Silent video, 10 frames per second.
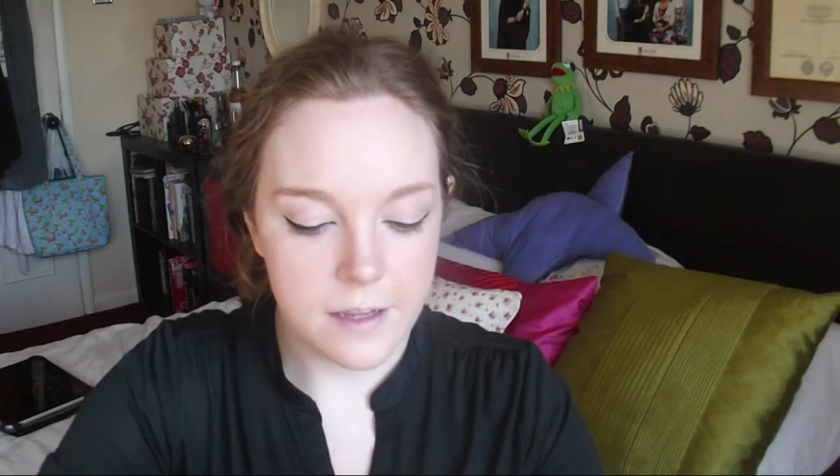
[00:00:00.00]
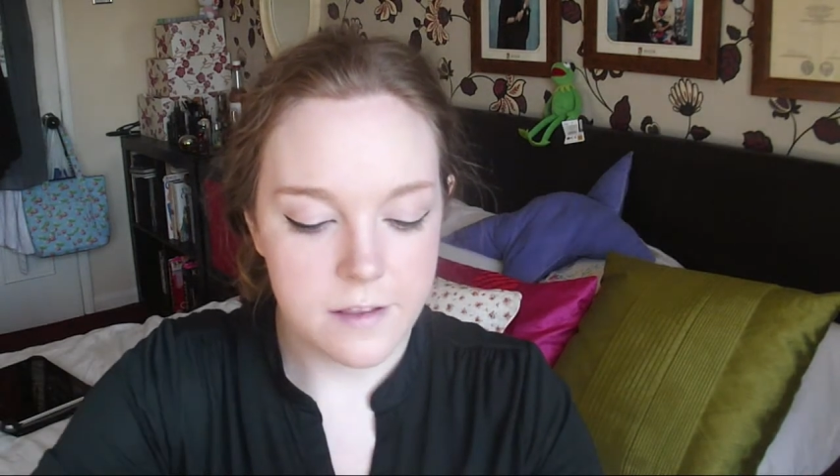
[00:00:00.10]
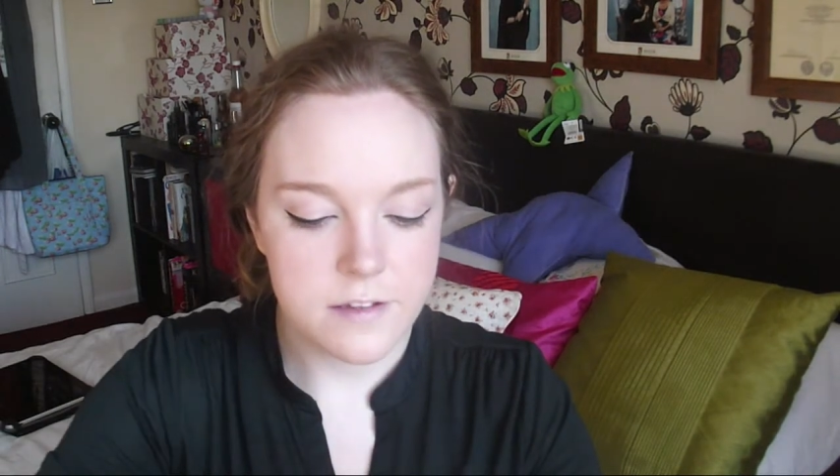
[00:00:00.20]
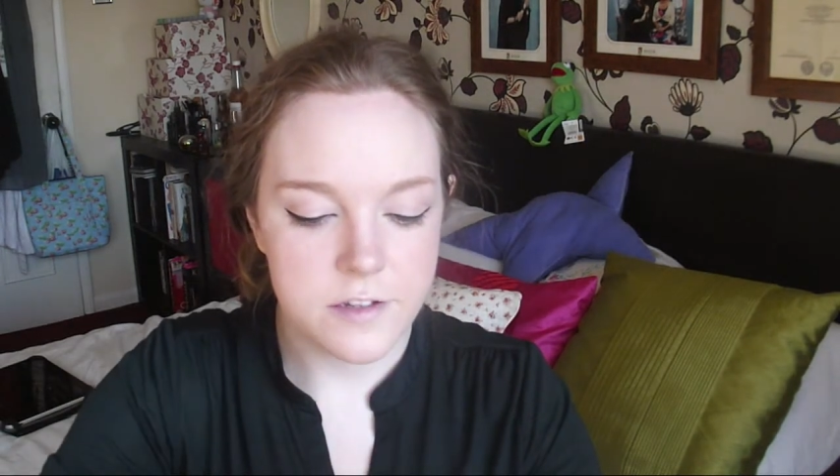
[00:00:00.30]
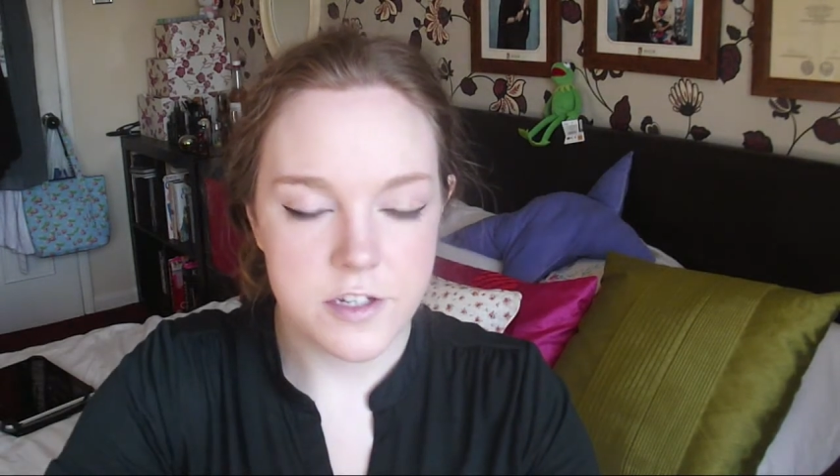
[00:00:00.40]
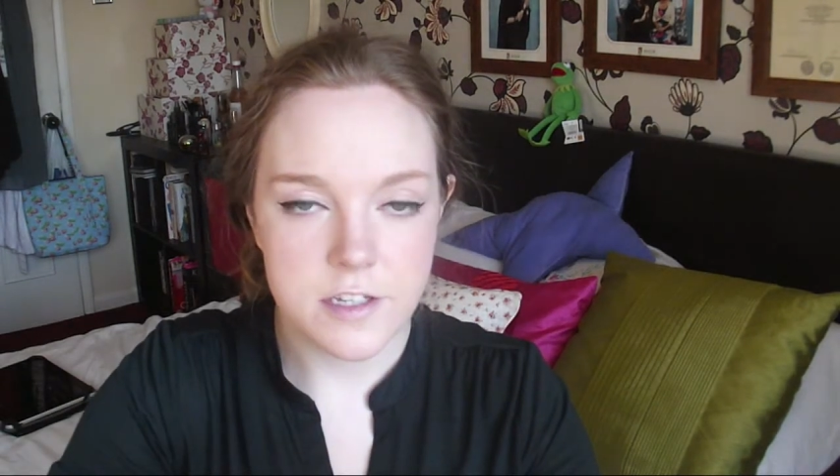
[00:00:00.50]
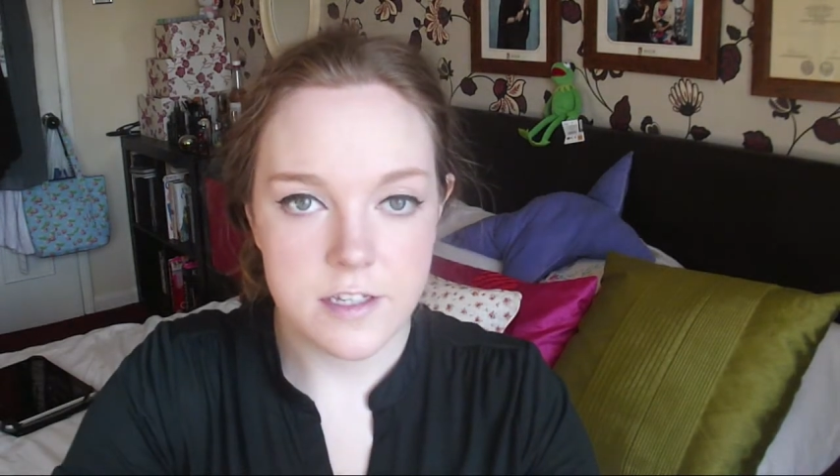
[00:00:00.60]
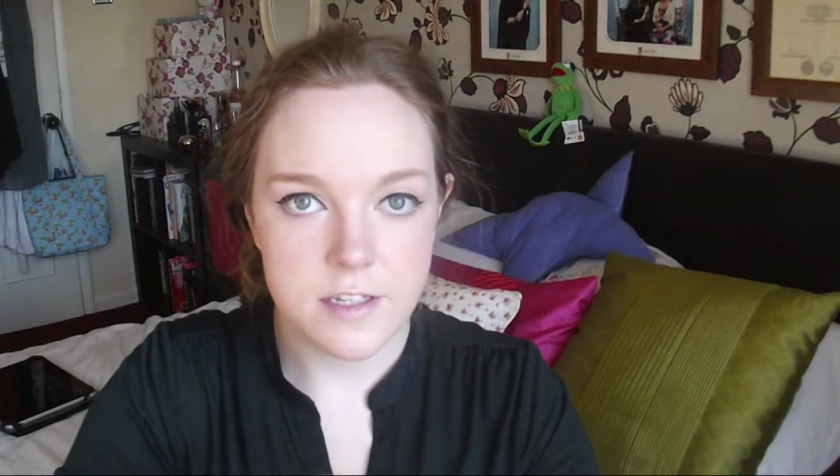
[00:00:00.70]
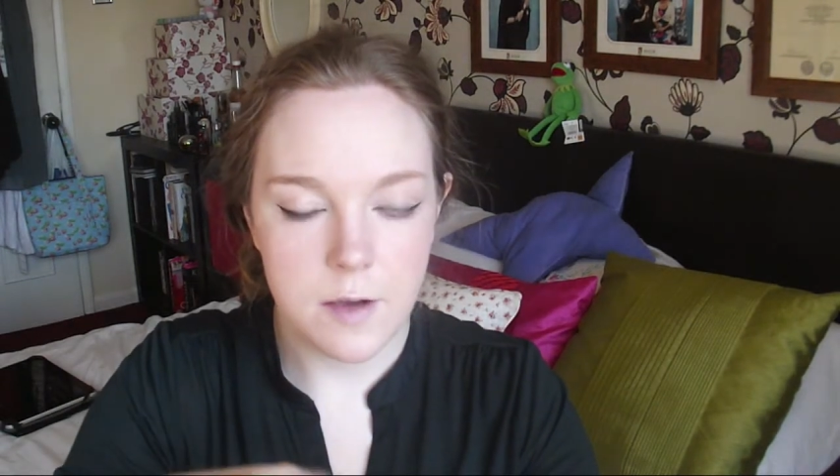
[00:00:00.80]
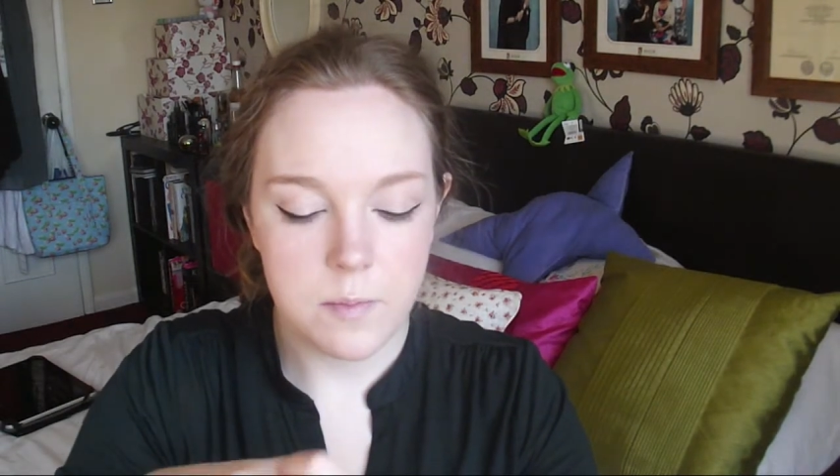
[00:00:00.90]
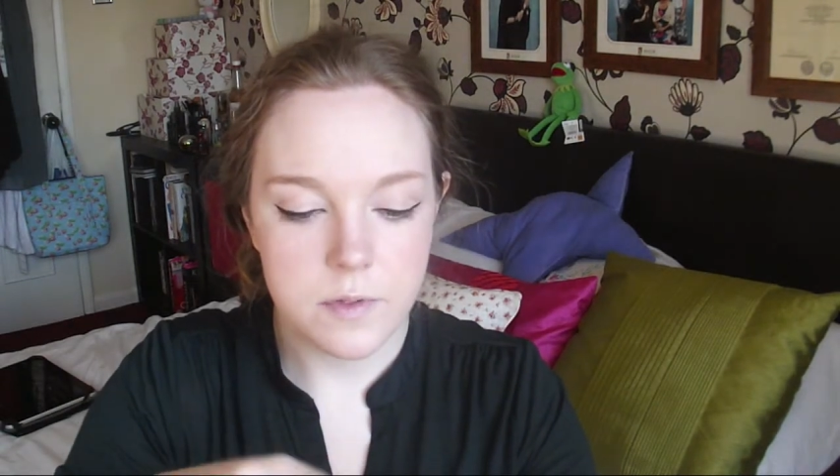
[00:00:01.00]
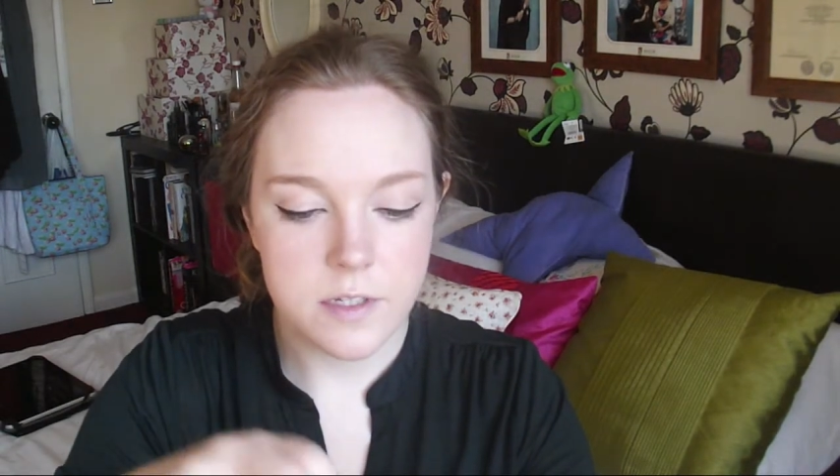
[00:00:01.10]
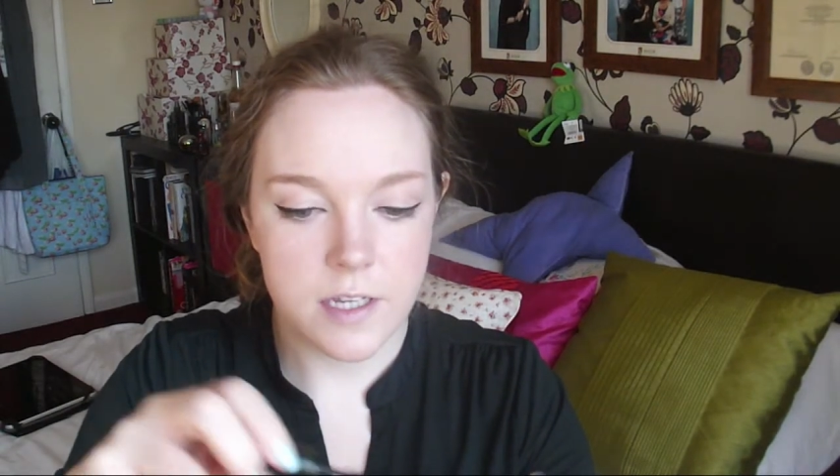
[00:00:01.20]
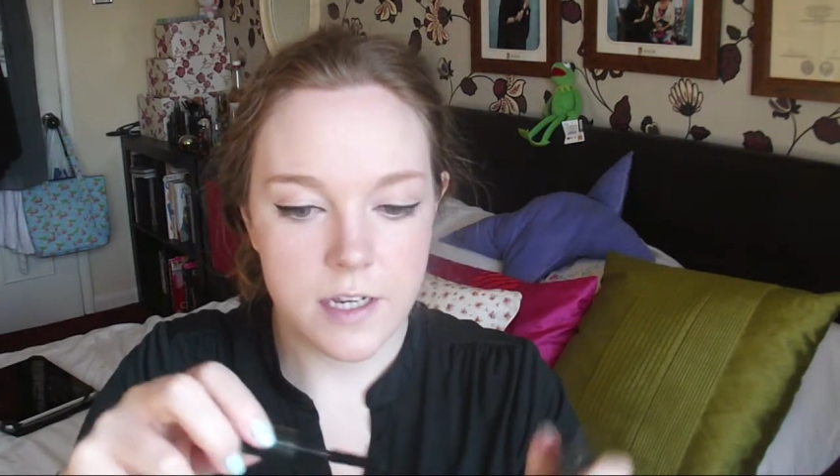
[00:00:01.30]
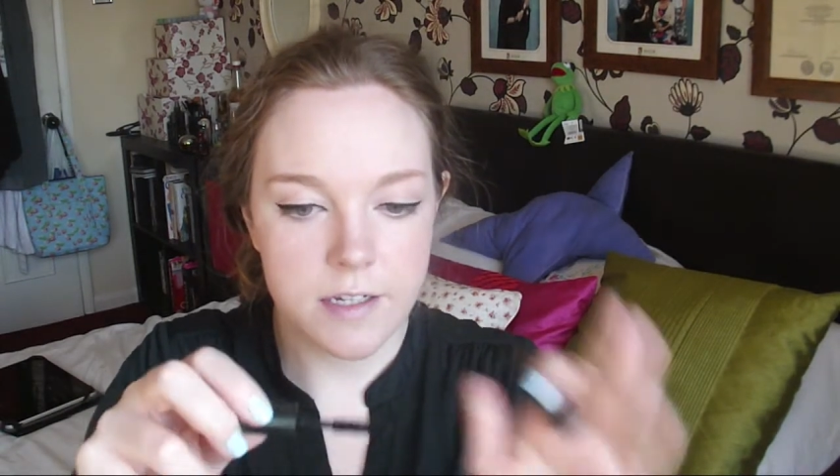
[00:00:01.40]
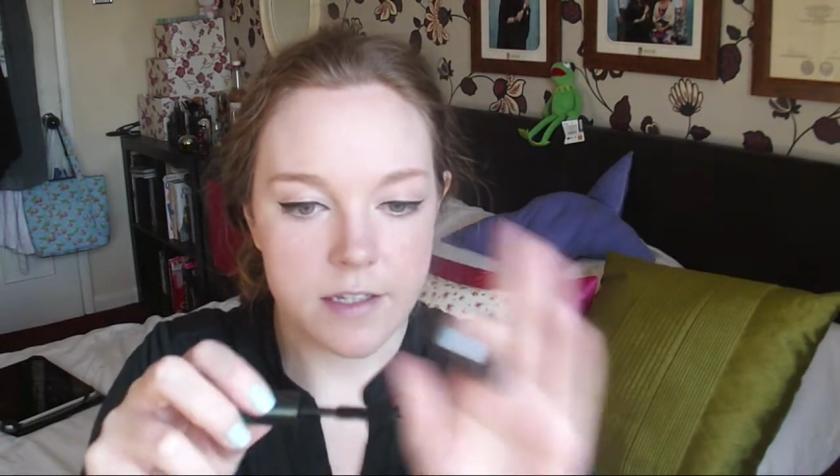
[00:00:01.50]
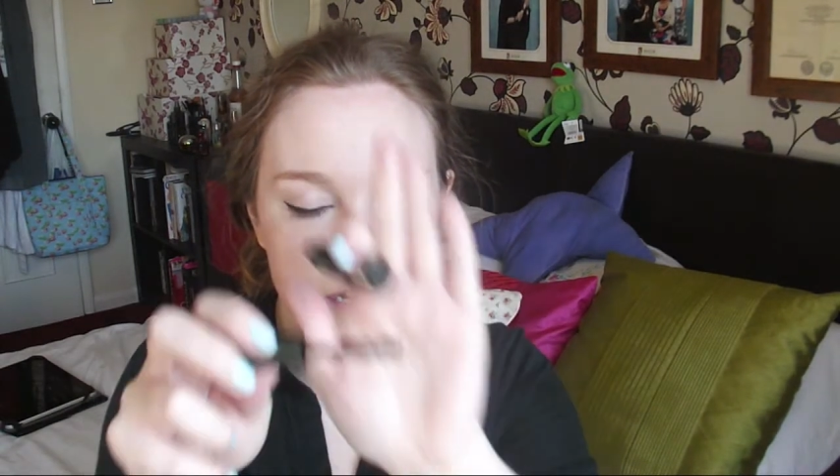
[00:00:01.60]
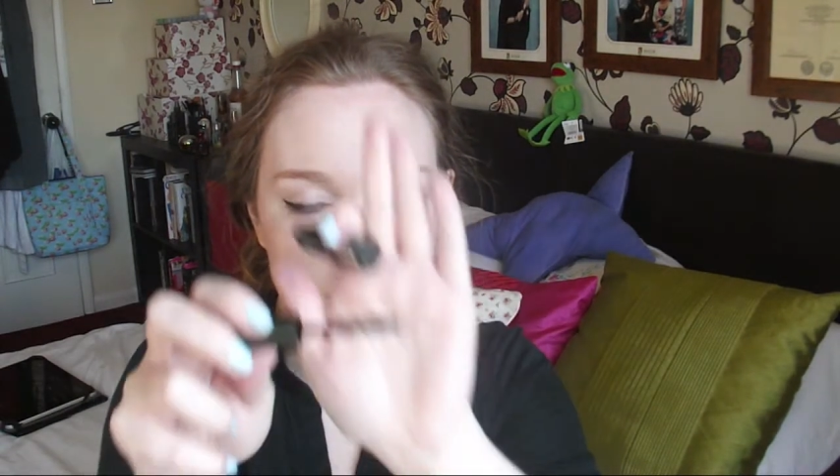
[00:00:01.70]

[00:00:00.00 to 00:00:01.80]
This is just a sample size that